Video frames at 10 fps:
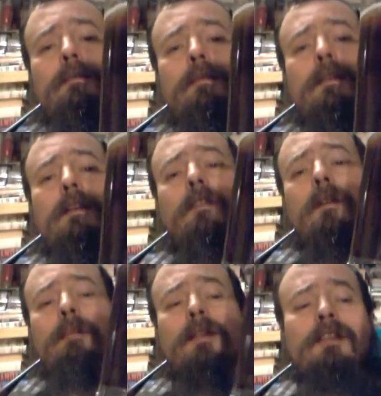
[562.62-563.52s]
I've got a
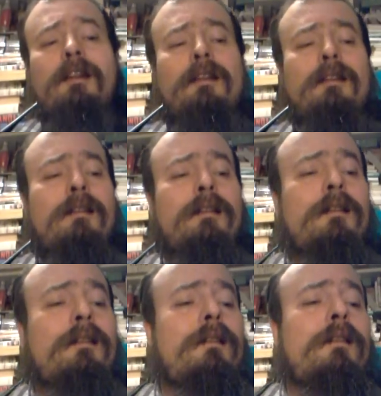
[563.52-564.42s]
bitter.
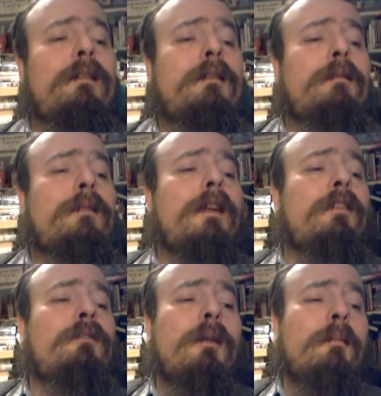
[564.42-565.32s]
It goes
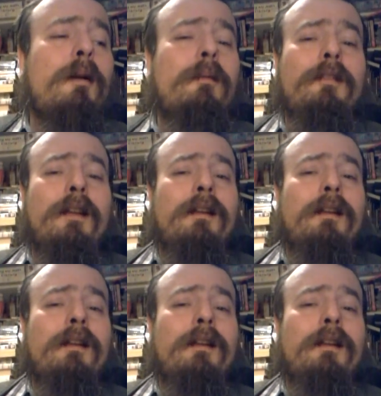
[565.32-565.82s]
quite well with it.